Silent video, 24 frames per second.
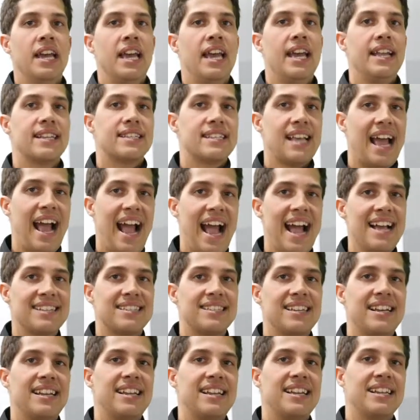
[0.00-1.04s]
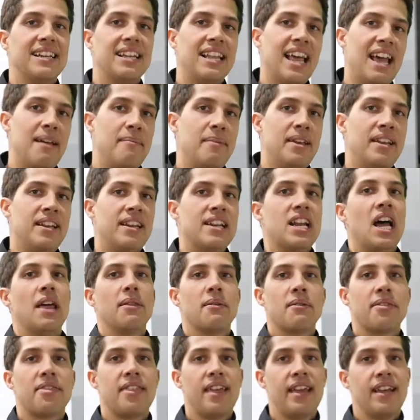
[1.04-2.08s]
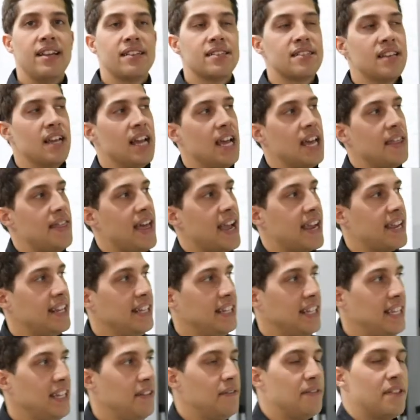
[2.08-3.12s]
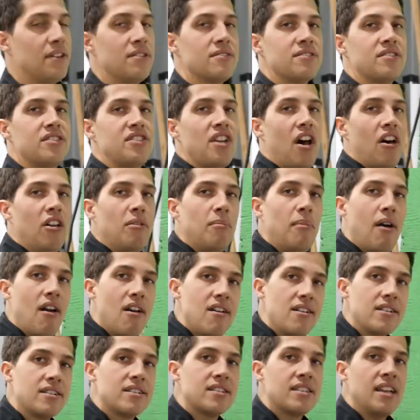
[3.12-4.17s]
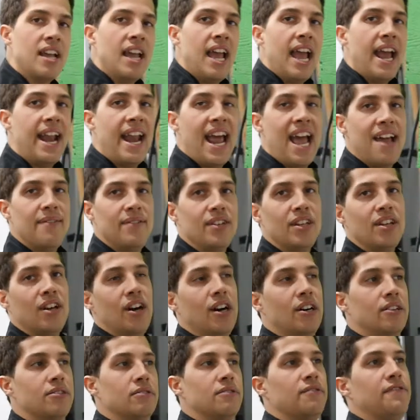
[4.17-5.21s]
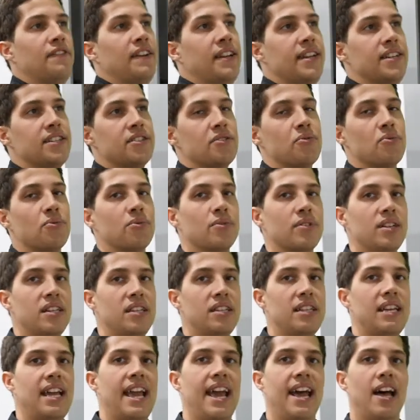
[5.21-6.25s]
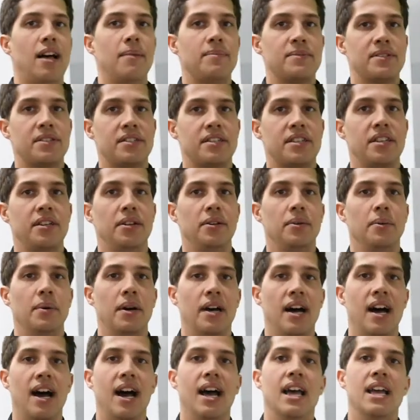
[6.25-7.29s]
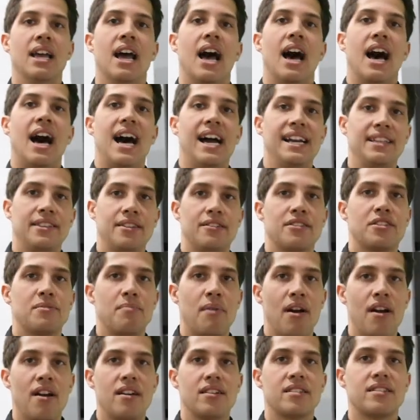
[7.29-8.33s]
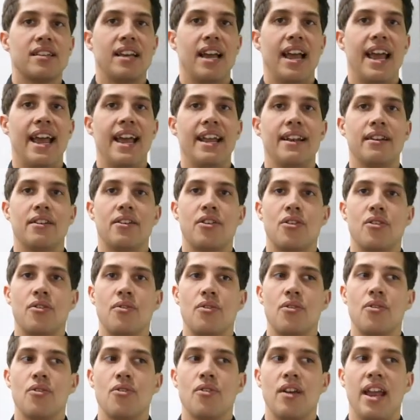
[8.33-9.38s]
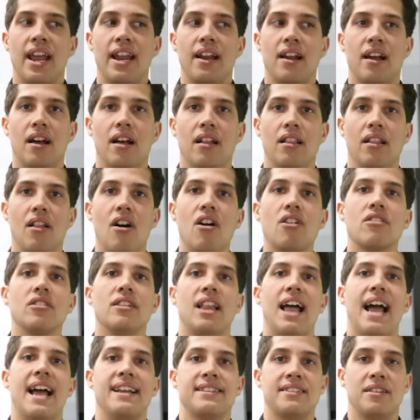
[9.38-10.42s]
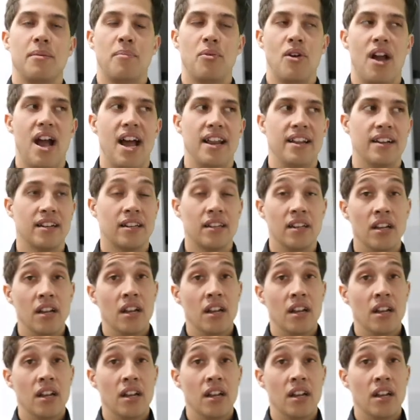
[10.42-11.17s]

It's acid and lemon and other things that can leave those dull marks, and having a honed finish really helps to hide those marks and create a longer lasting product.